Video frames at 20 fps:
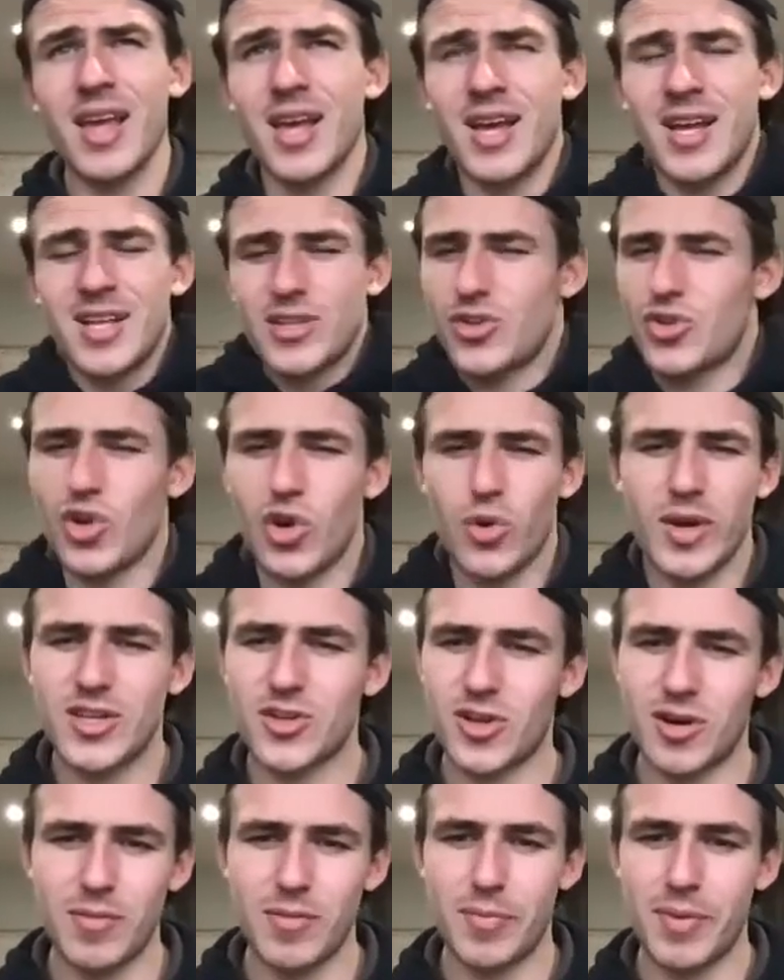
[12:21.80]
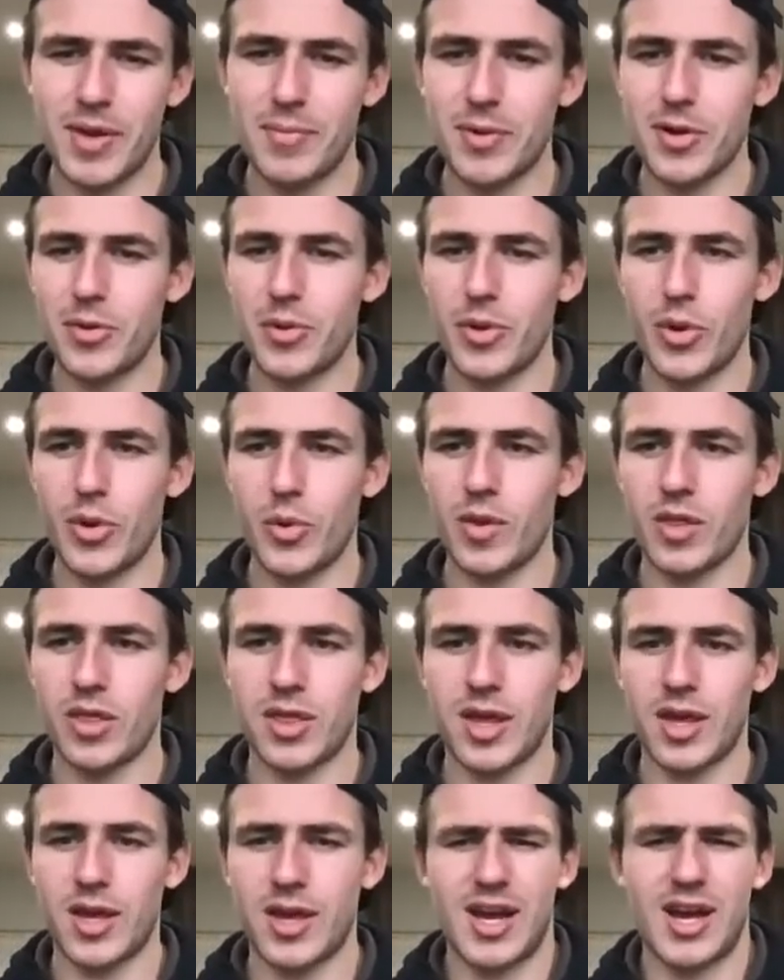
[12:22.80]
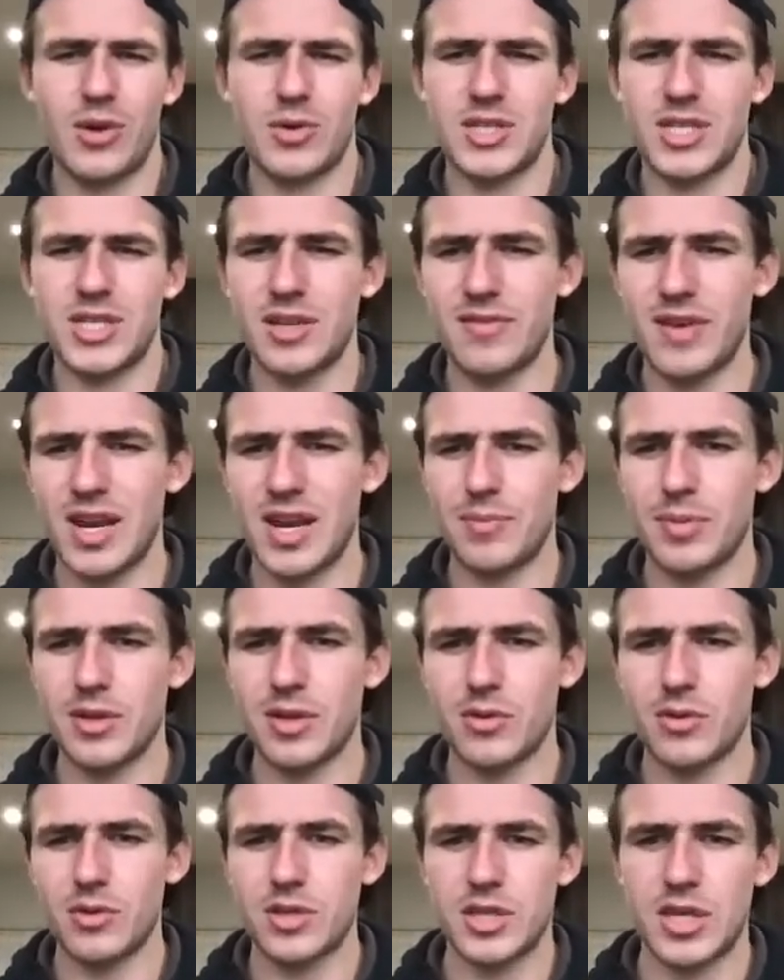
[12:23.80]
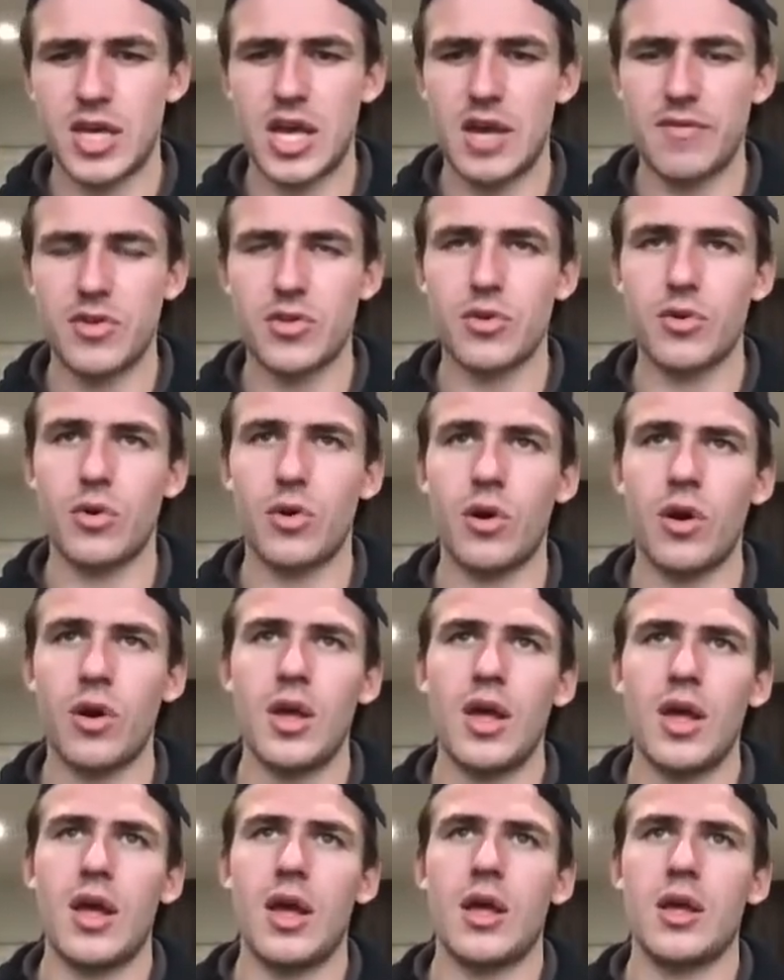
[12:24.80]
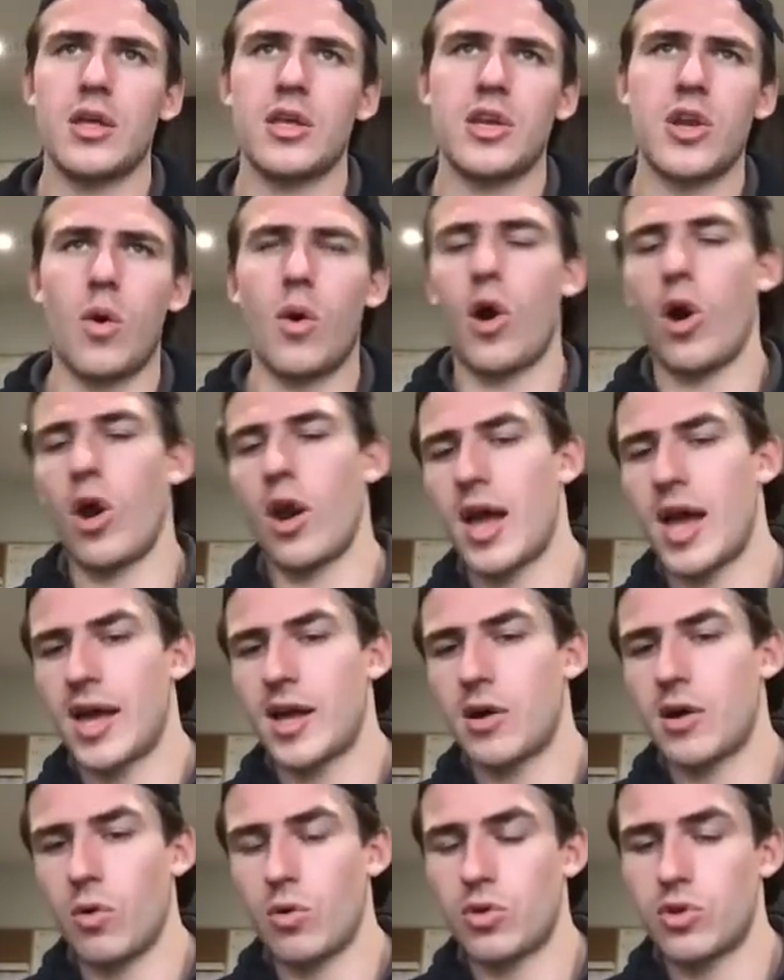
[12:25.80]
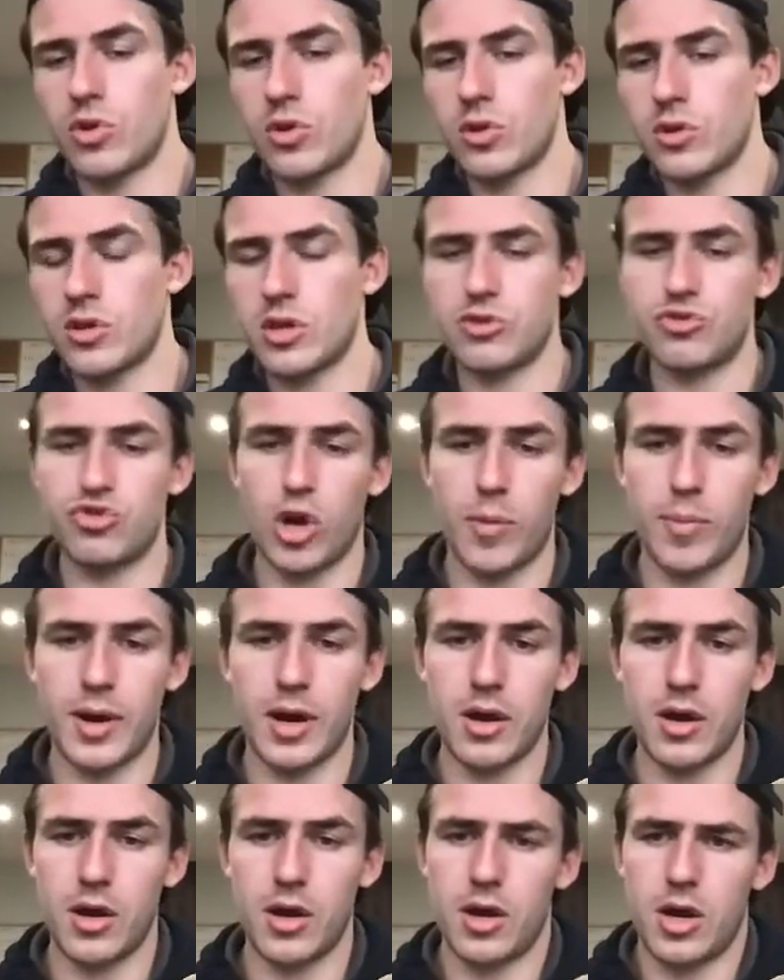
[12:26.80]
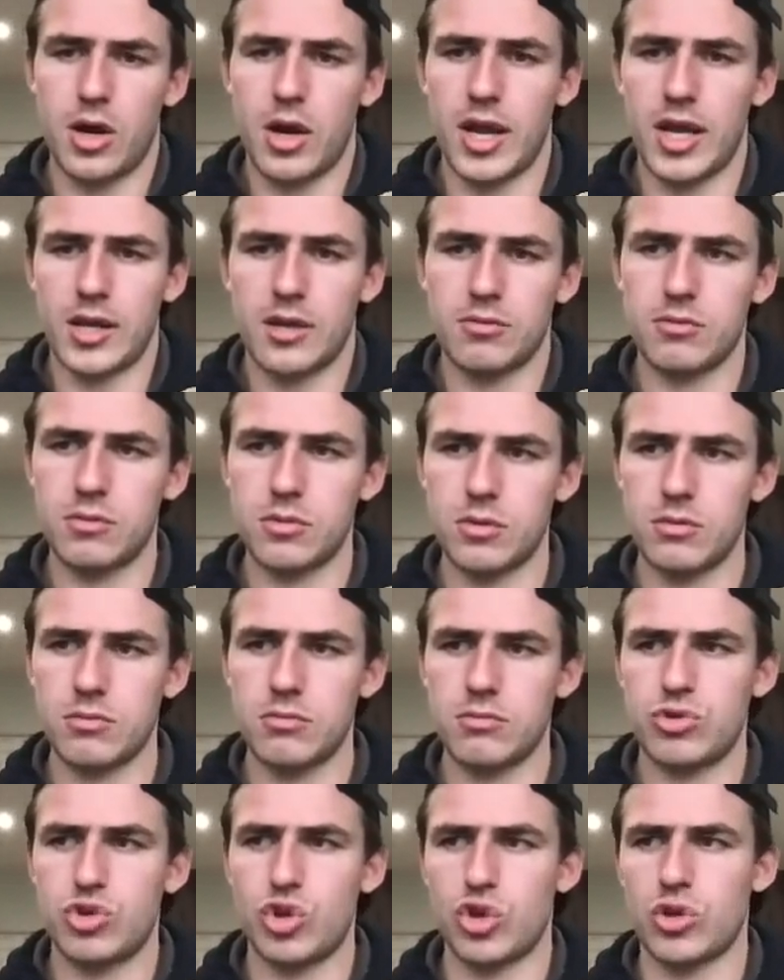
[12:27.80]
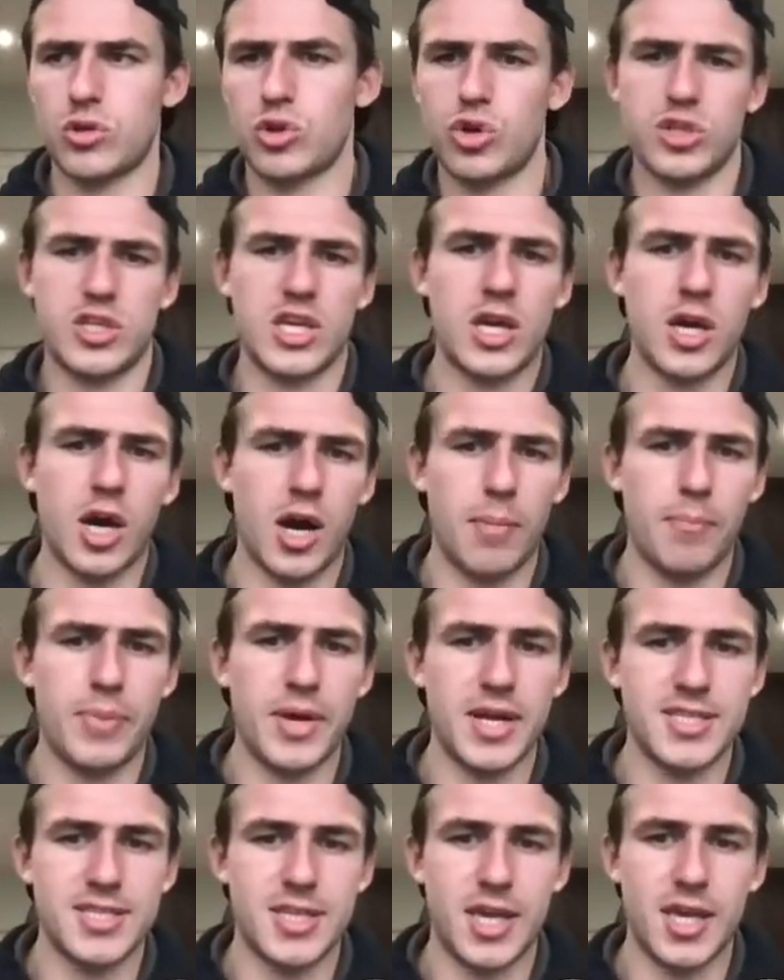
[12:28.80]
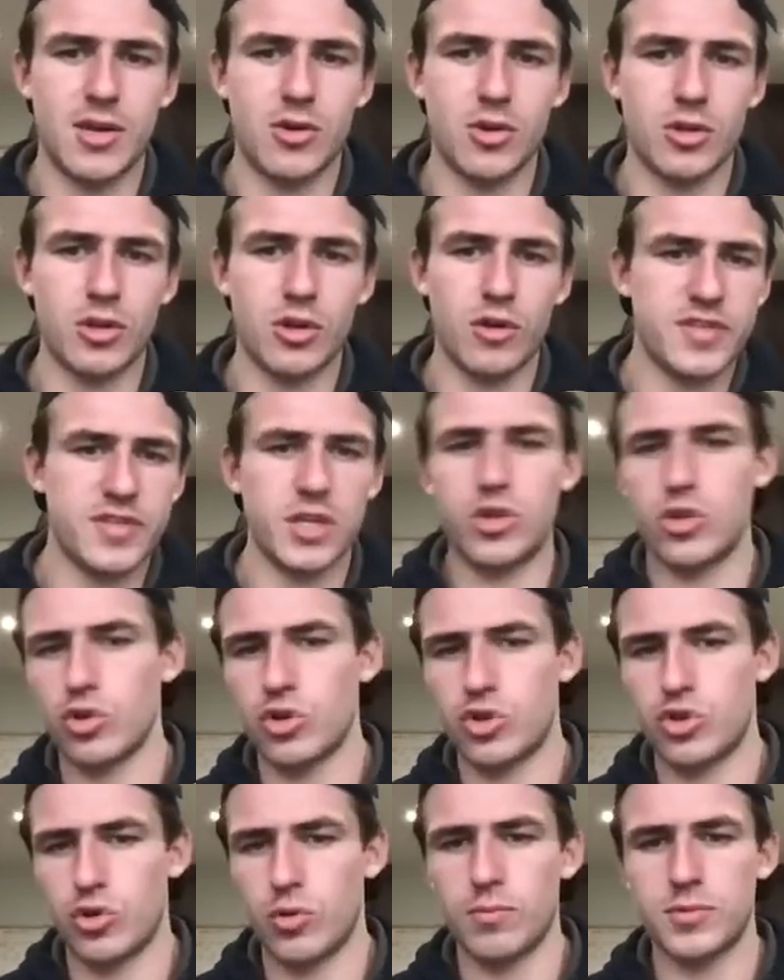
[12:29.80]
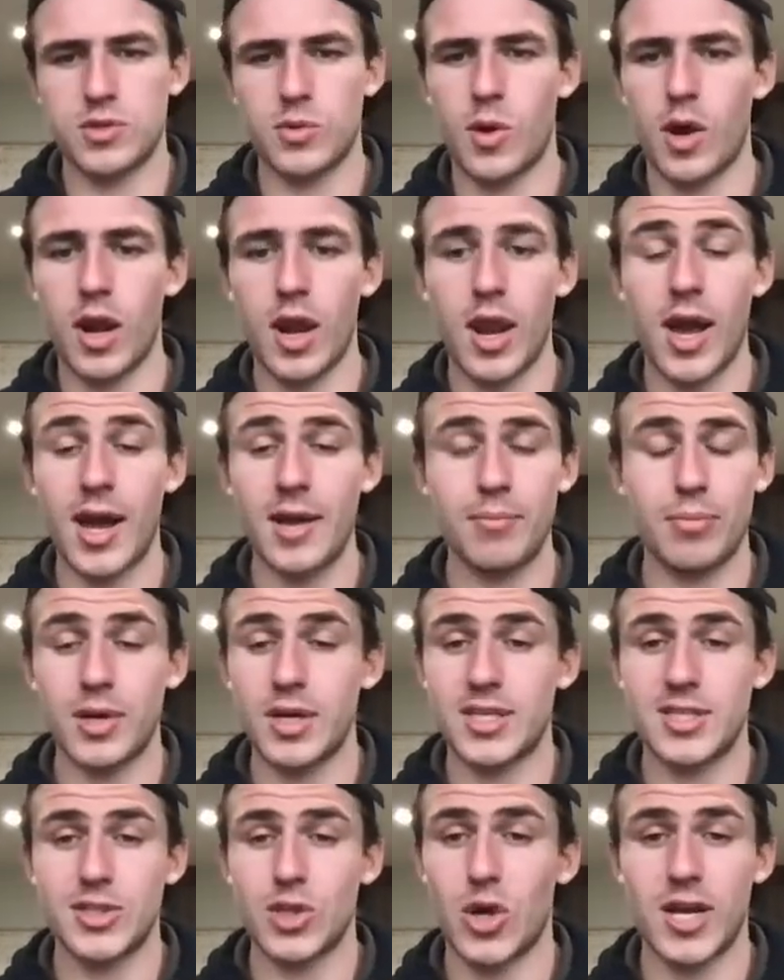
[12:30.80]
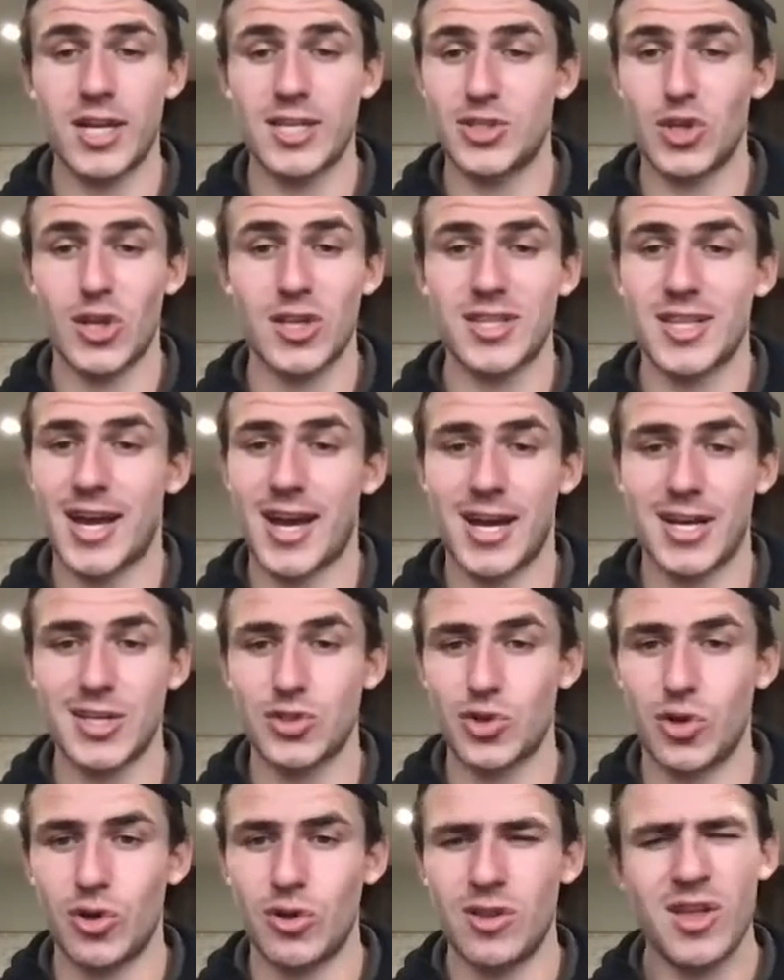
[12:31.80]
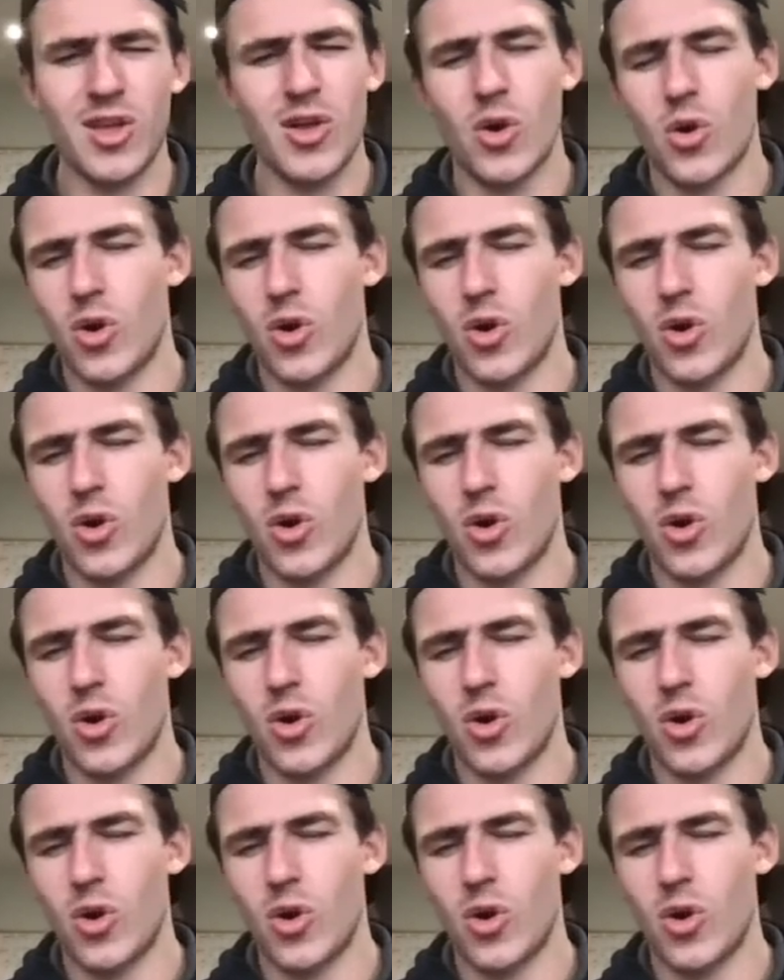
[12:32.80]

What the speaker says: there's always going to be people who will think, how is he developing a good service? Or, online coaching's a drop are like, just because you can't PT good enough, they just jump to online. But it's not that at all.